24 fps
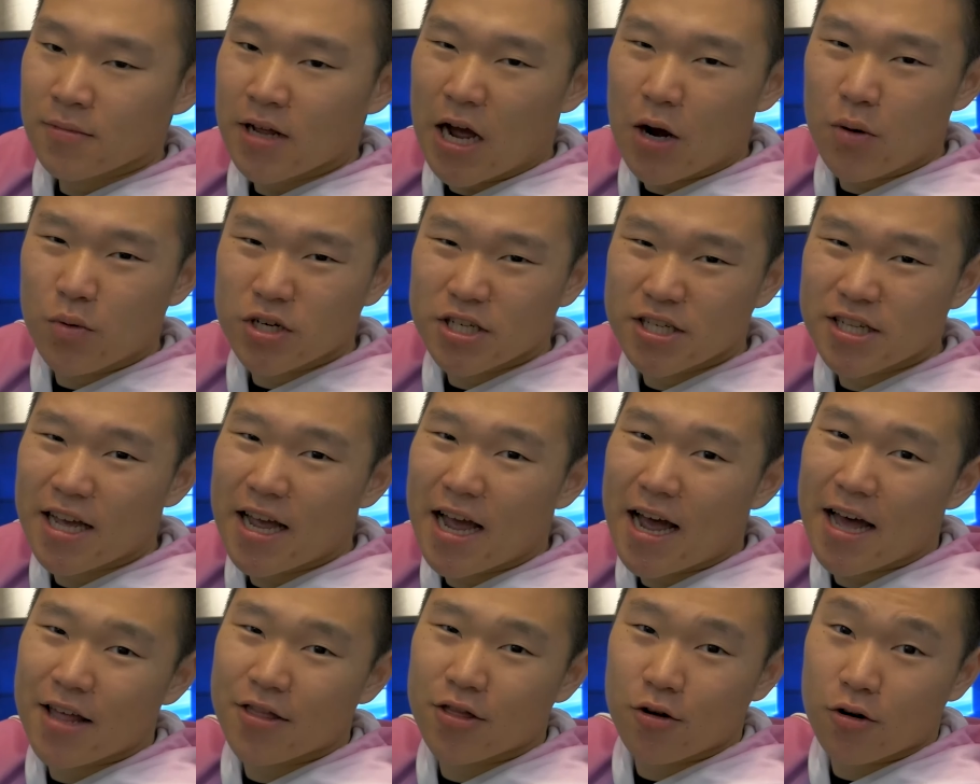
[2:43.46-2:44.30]
I wish they
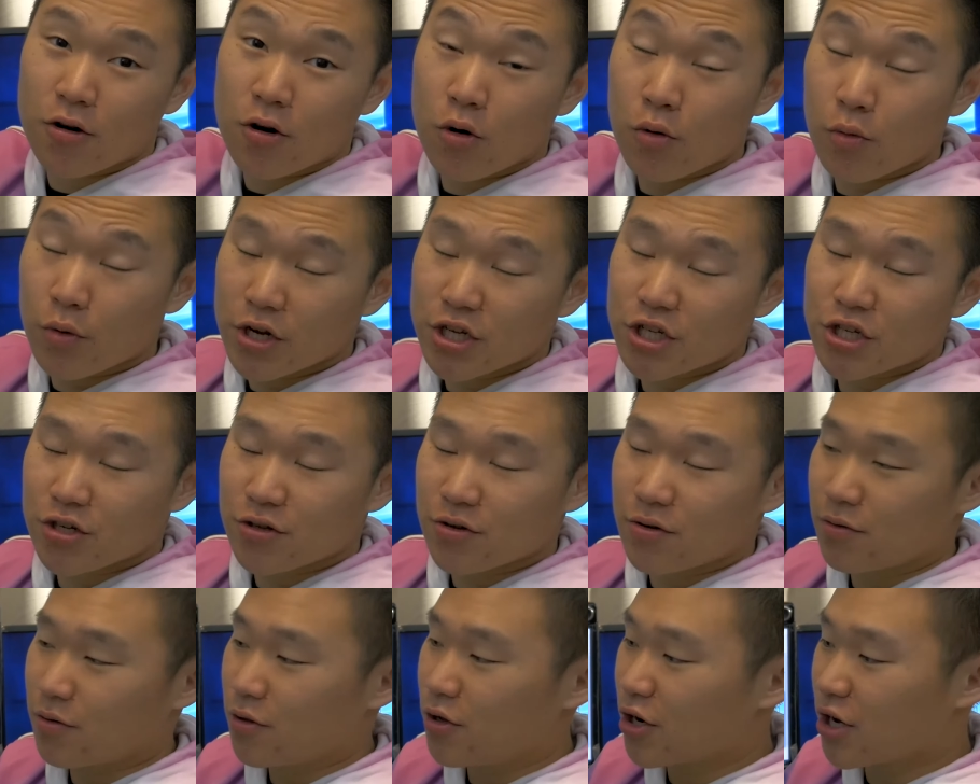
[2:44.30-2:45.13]
had their
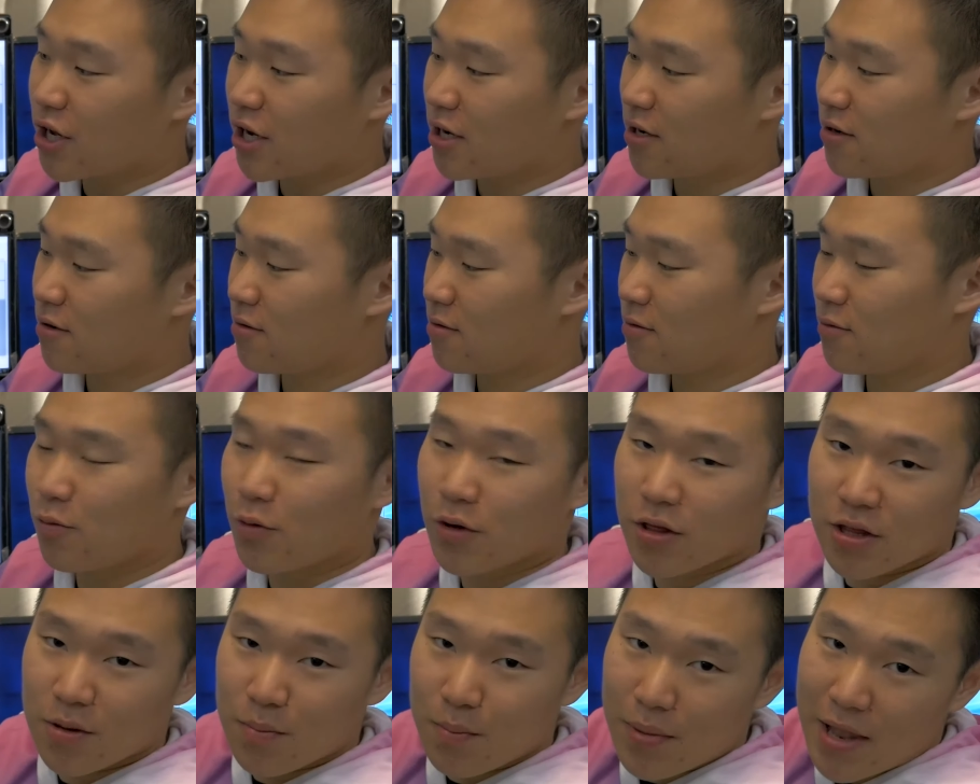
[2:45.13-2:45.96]
original looking
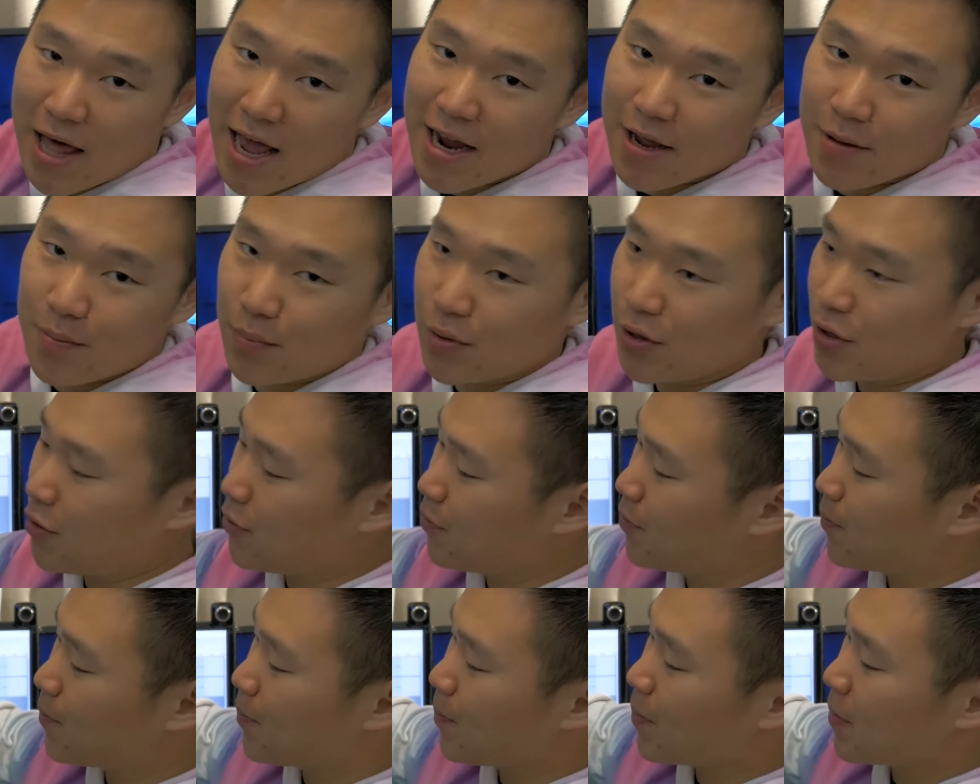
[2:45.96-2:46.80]
with the black and
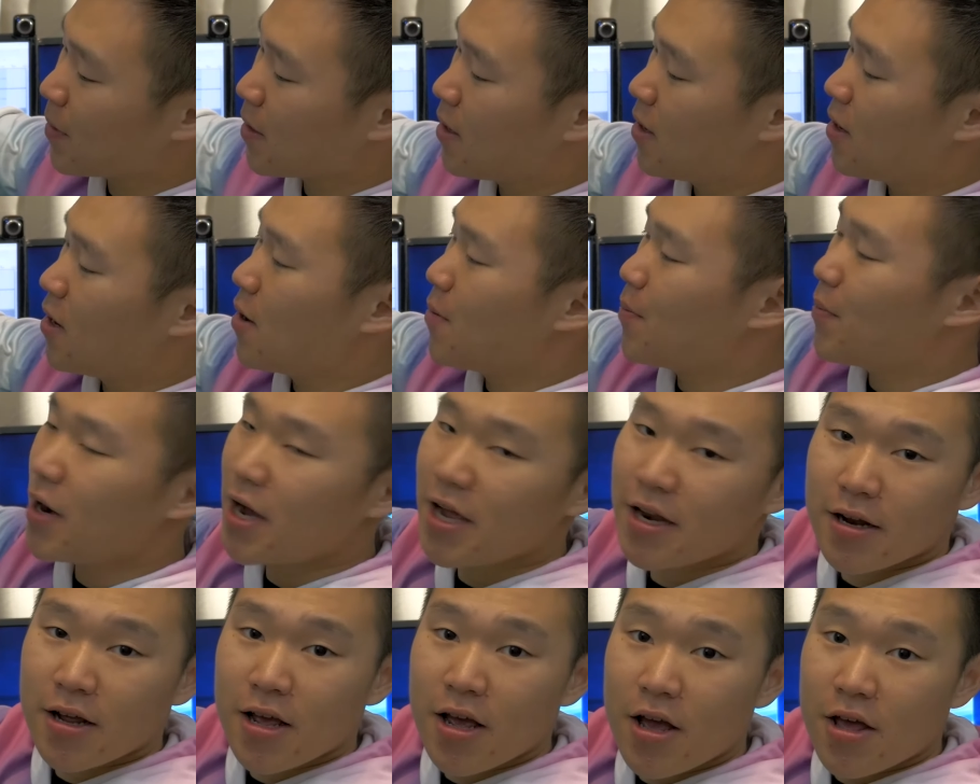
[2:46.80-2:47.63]
blue.
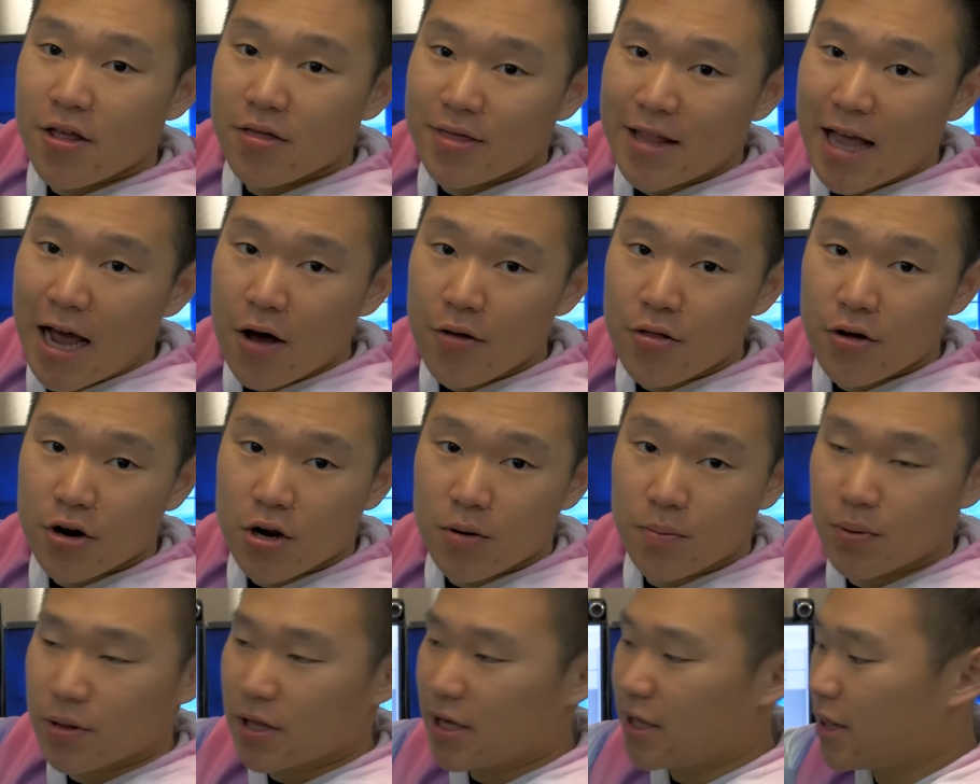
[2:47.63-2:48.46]
But now they're
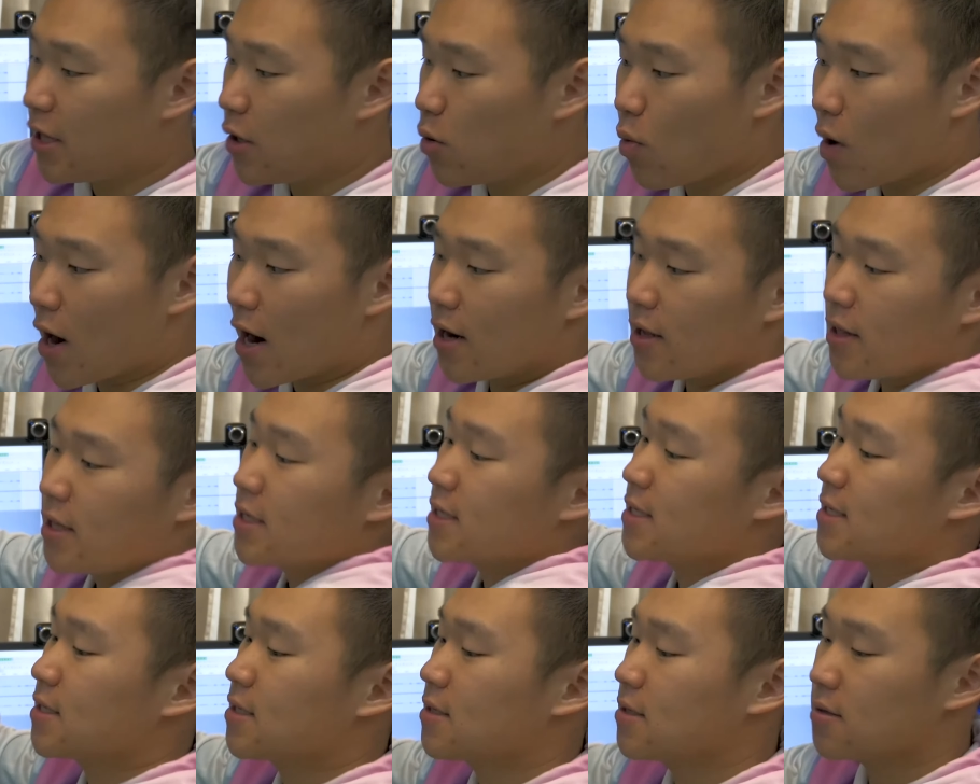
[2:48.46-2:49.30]
completely
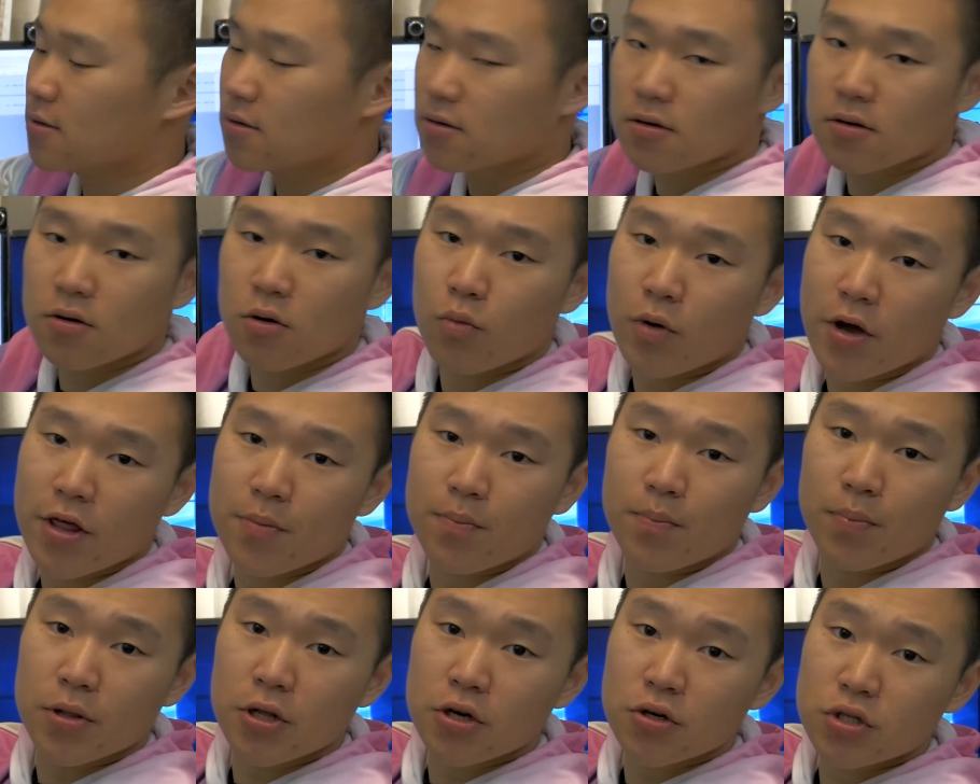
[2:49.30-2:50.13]
wireless
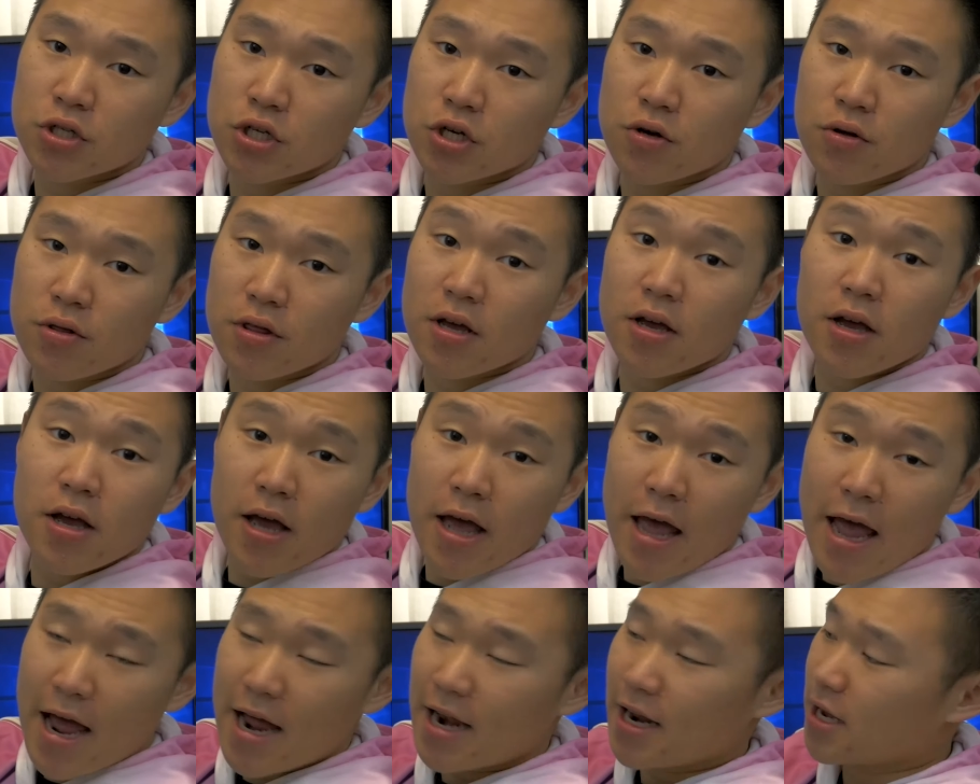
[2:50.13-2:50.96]
with Bluetooth,
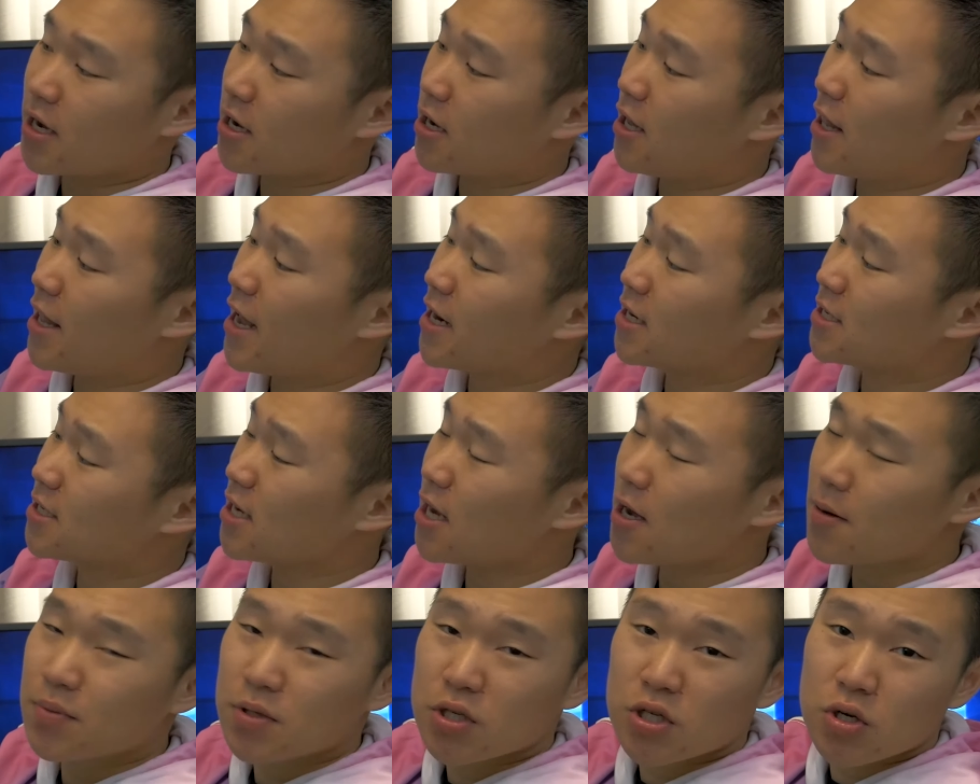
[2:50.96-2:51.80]
and it
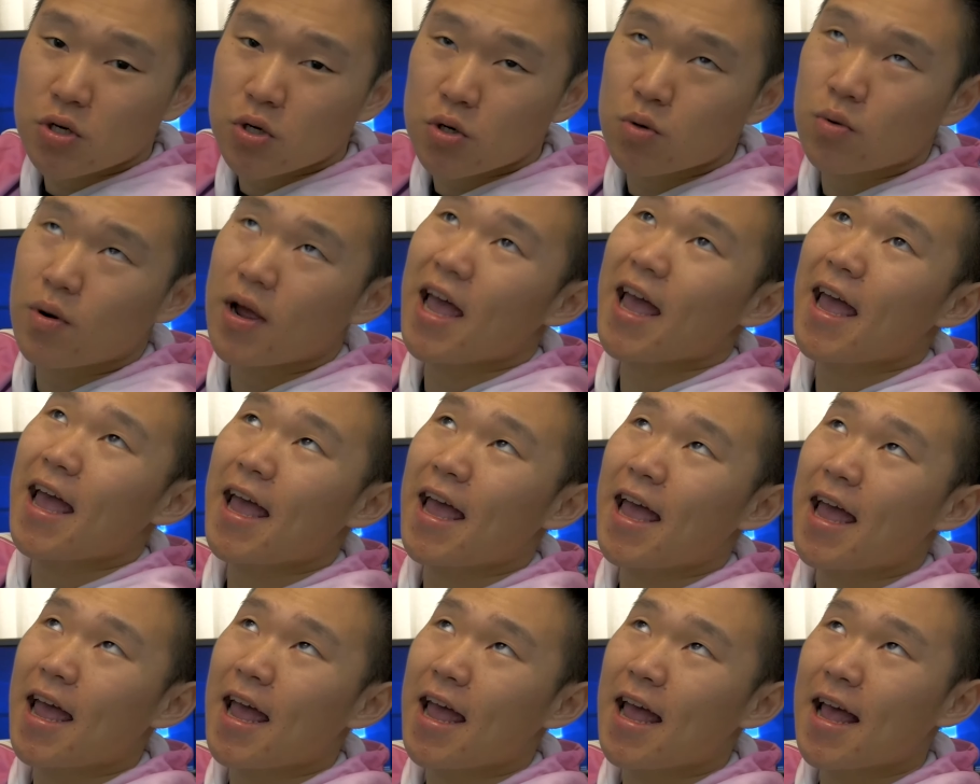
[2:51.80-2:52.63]
connects up to
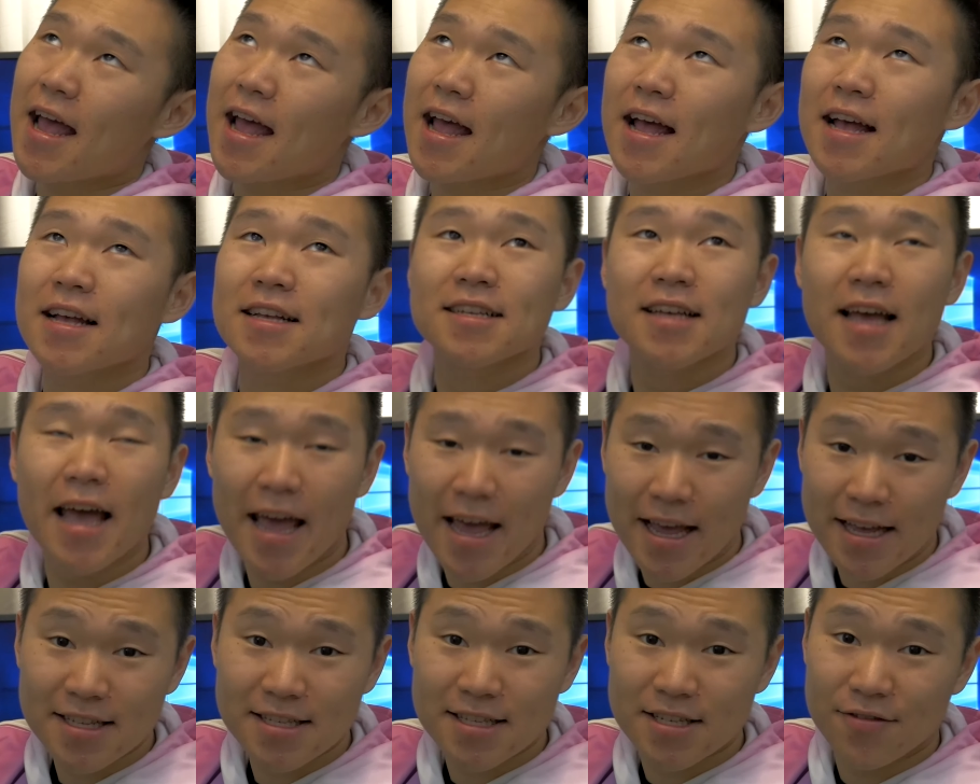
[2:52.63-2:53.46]

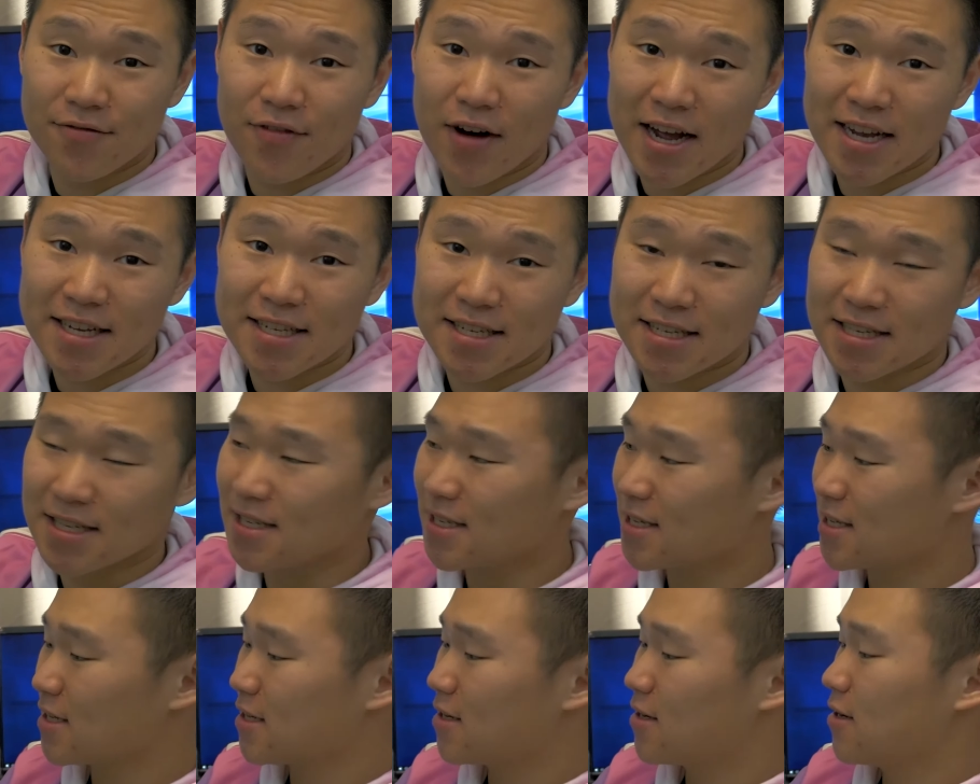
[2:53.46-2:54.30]
8
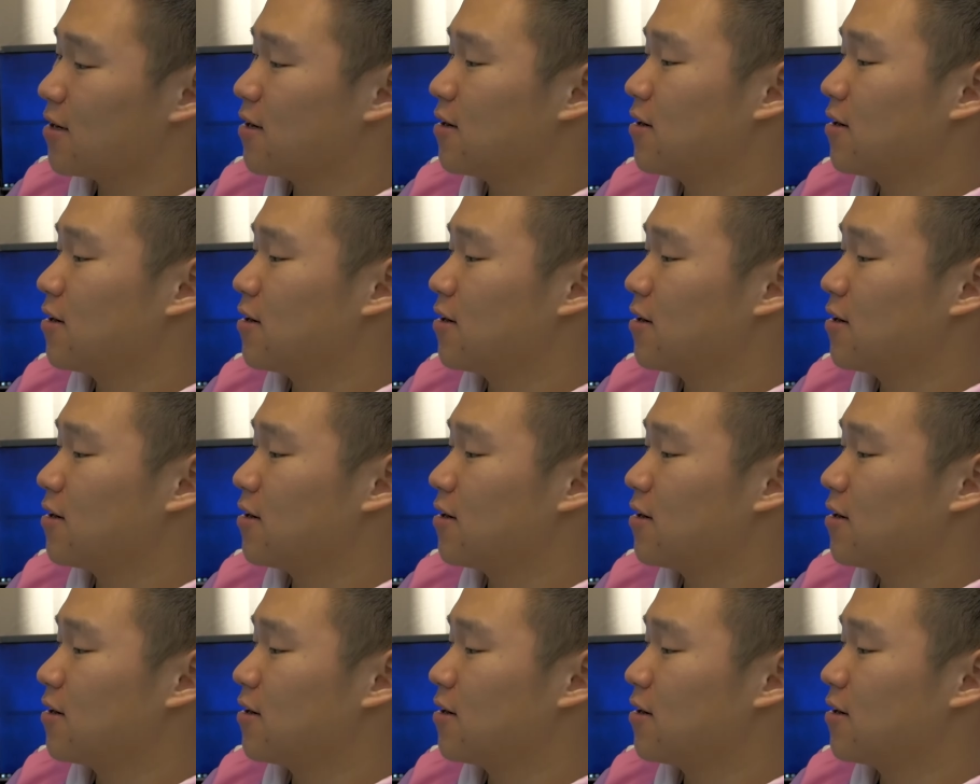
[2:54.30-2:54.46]
devices,